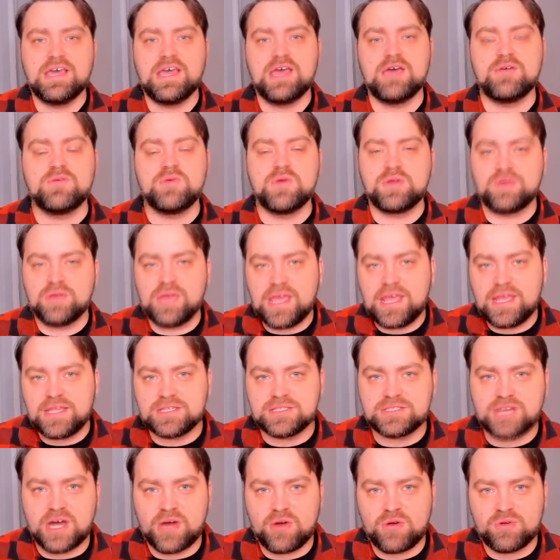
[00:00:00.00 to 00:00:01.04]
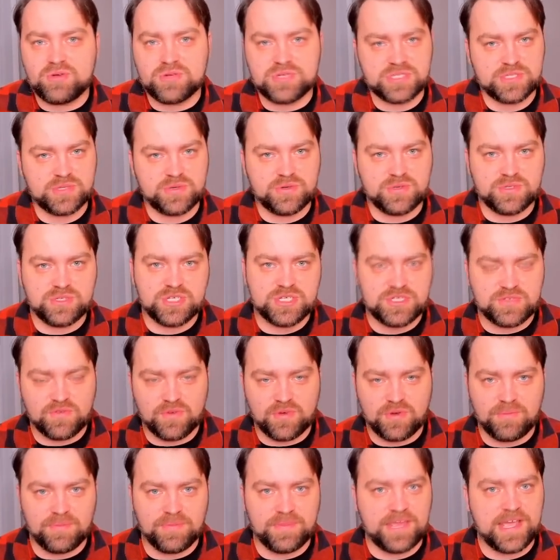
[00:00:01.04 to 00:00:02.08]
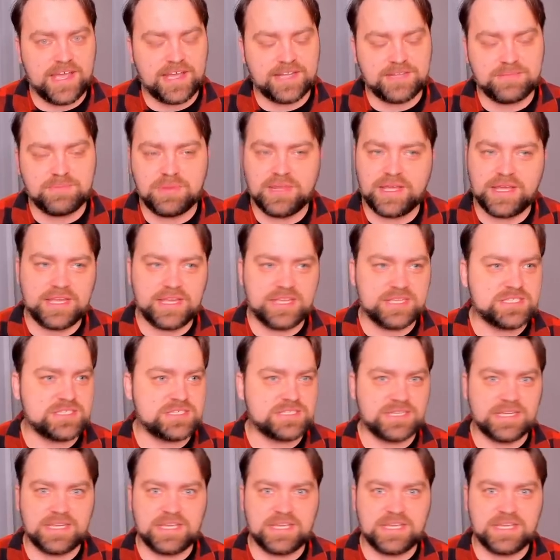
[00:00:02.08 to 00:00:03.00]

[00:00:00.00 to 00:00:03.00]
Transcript: evacuated our soldiers from that place.